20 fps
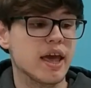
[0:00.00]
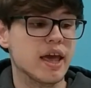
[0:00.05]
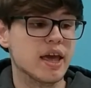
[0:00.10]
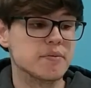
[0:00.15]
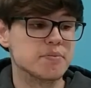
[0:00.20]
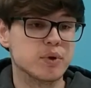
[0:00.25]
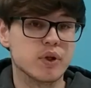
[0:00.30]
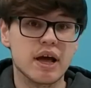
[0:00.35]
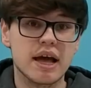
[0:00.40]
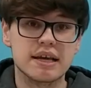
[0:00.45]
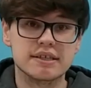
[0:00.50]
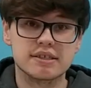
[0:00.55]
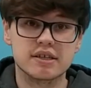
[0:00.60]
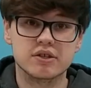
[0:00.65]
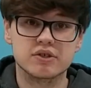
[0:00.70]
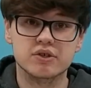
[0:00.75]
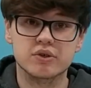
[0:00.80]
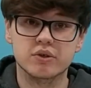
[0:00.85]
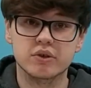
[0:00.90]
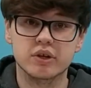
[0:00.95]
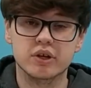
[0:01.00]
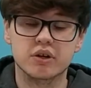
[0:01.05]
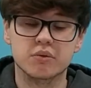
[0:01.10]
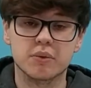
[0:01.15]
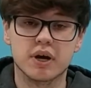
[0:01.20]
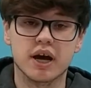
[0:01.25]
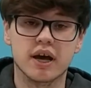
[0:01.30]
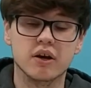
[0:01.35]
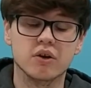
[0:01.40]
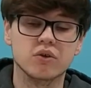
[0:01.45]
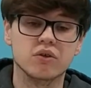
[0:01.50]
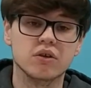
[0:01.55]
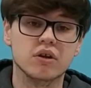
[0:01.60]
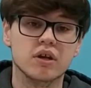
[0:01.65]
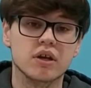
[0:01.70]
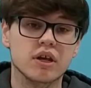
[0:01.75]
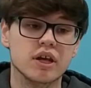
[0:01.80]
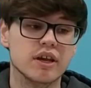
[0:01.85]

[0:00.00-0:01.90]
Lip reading: a plastic 2-liter bottle